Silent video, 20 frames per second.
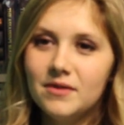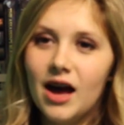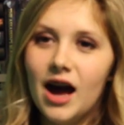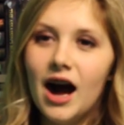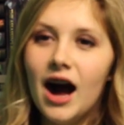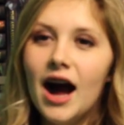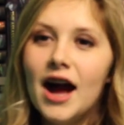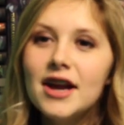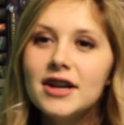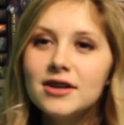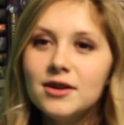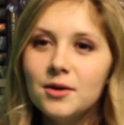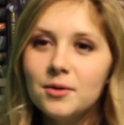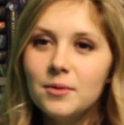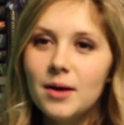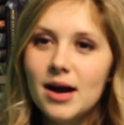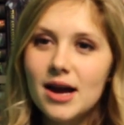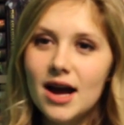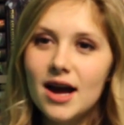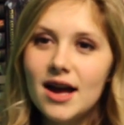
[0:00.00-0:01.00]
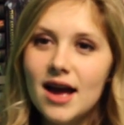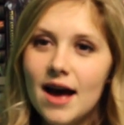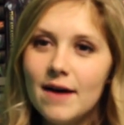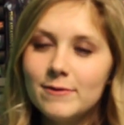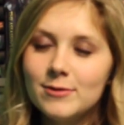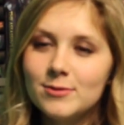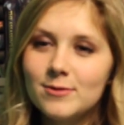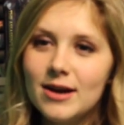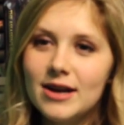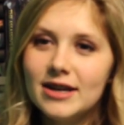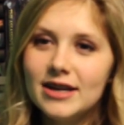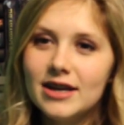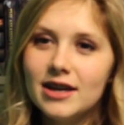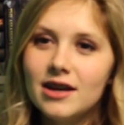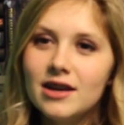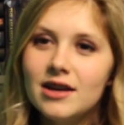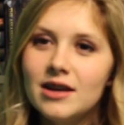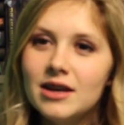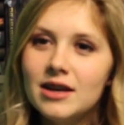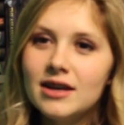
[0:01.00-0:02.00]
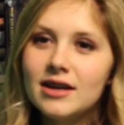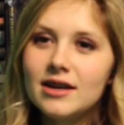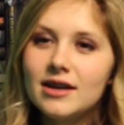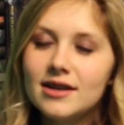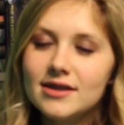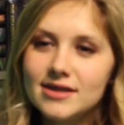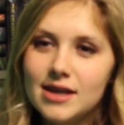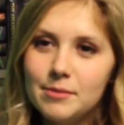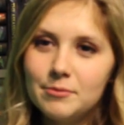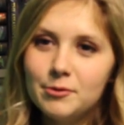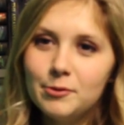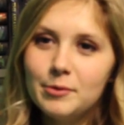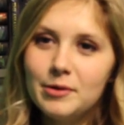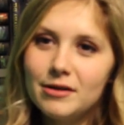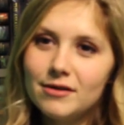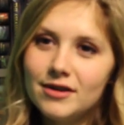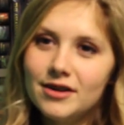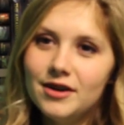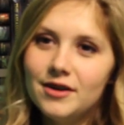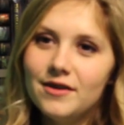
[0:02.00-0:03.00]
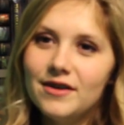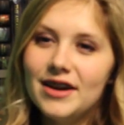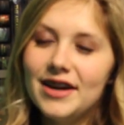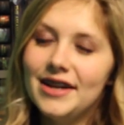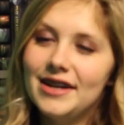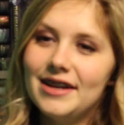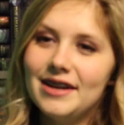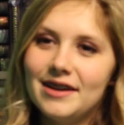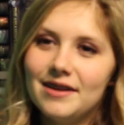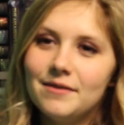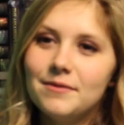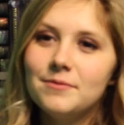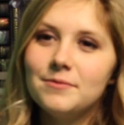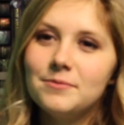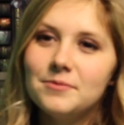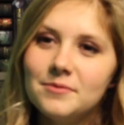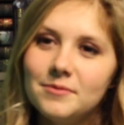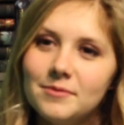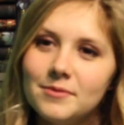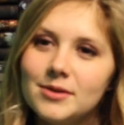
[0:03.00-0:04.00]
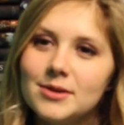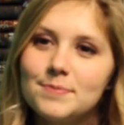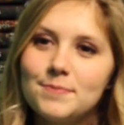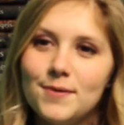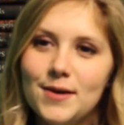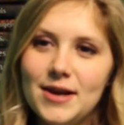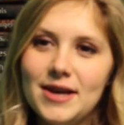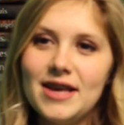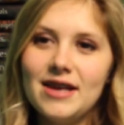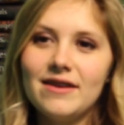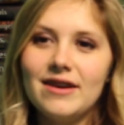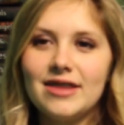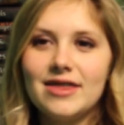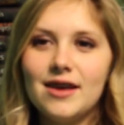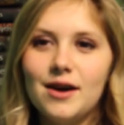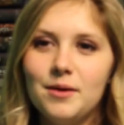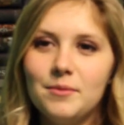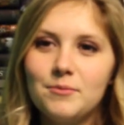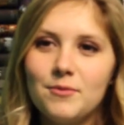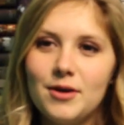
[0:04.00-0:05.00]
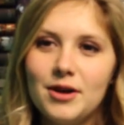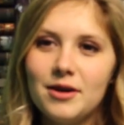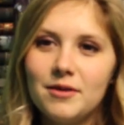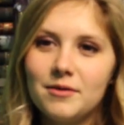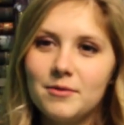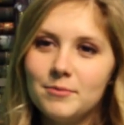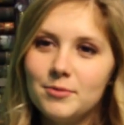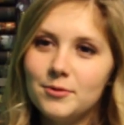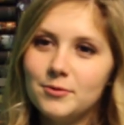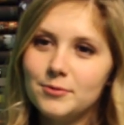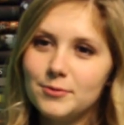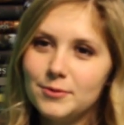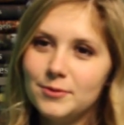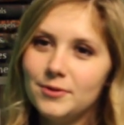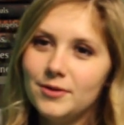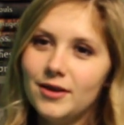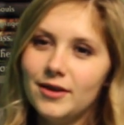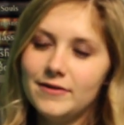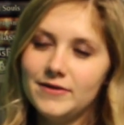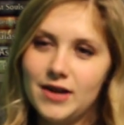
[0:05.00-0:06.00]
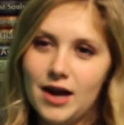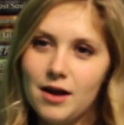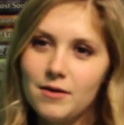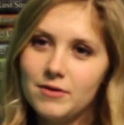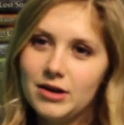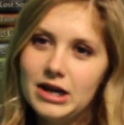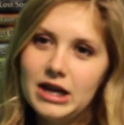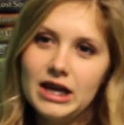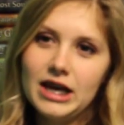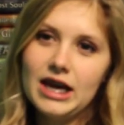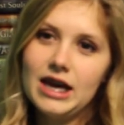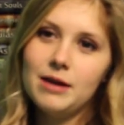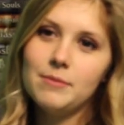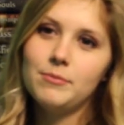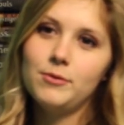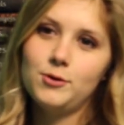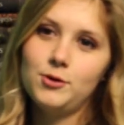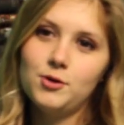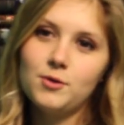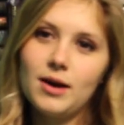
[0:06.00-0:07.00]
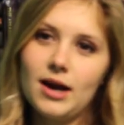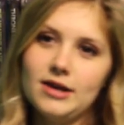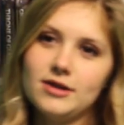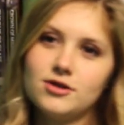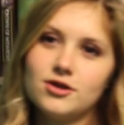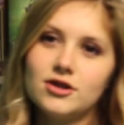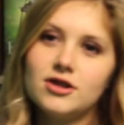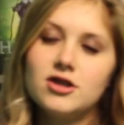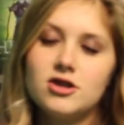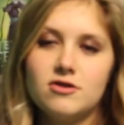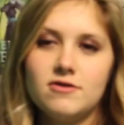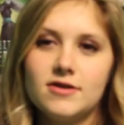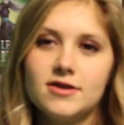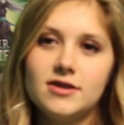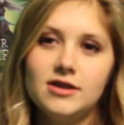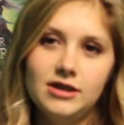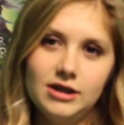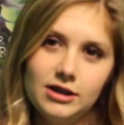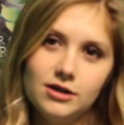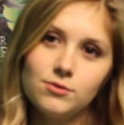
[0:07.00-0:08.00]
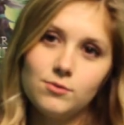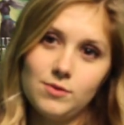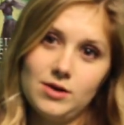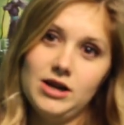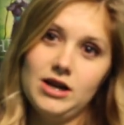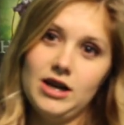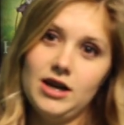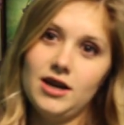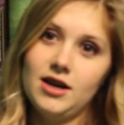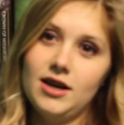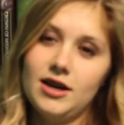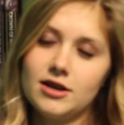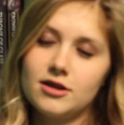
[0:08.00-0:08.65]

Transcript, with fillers: I know why I haven't read it, because I'm a weirdo, and I was breaking like the unbreakable rule of not reading it, but you guys just seriously need to read it.